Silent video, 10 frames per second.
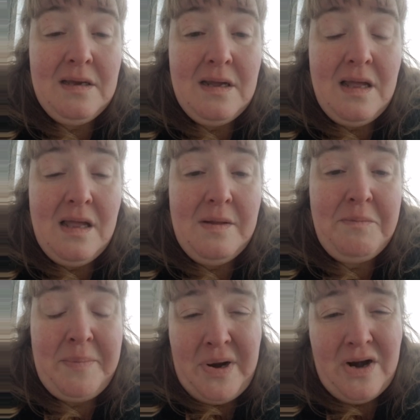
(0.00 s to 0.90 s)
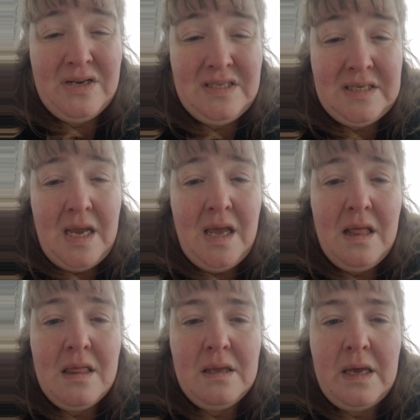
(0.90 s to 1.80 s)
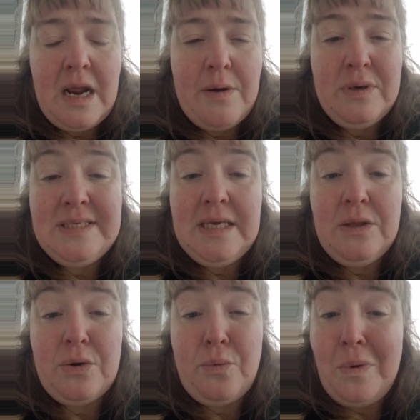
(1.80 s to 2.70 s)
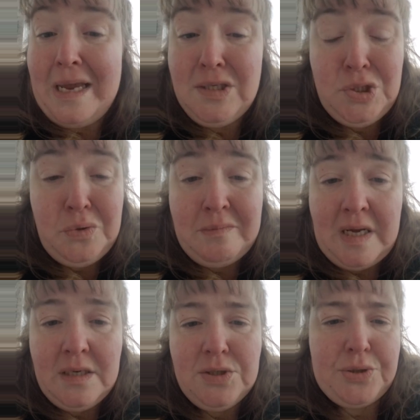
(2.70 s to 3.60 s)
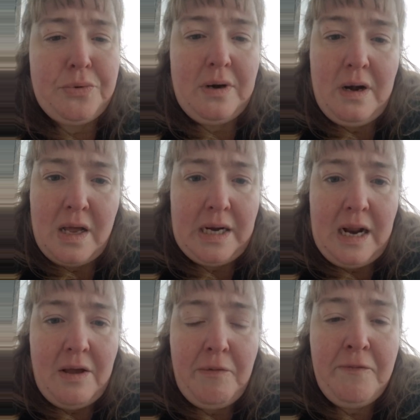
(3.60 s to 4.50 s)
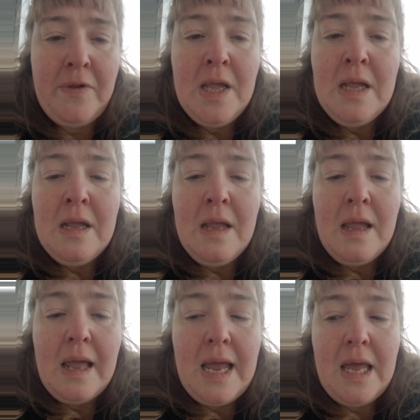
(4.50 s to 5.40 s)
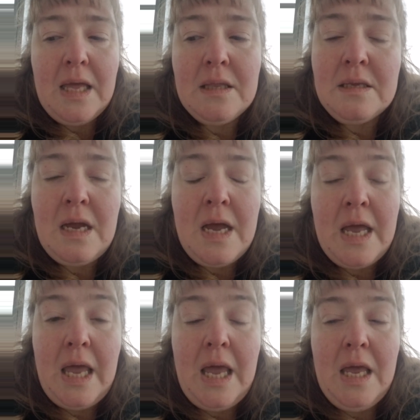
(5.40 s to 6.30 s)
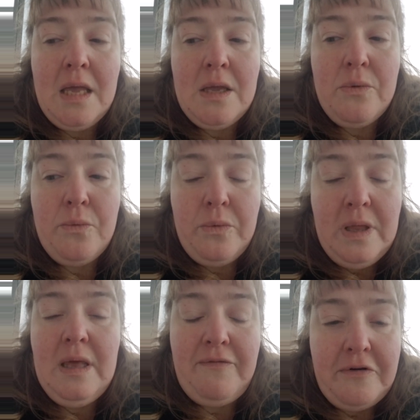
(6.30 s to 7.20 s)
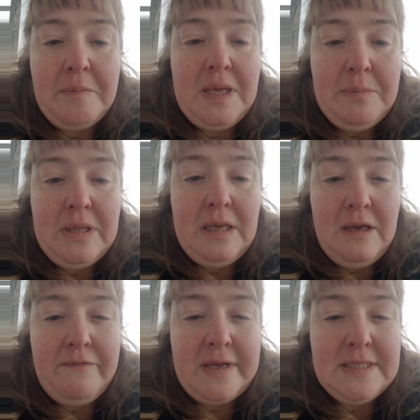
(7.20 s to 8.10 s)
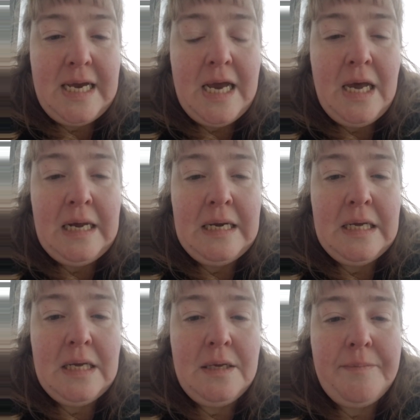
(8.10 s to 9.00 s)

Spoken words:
my parents saying that I was either way too much or not enough. And I really firmly believe that's kind of